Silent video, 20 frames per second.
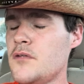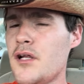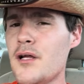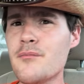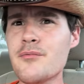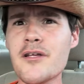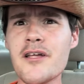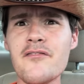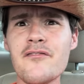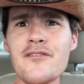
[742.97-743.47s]

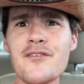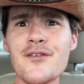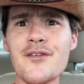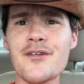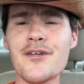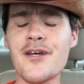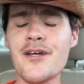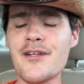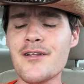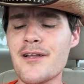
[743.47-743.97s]
I'm
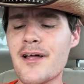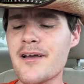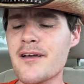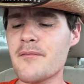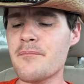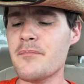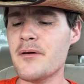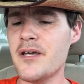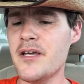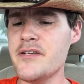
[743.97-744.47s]
getting, getting like a
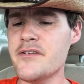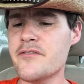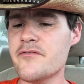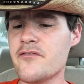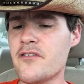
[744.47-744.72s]
peach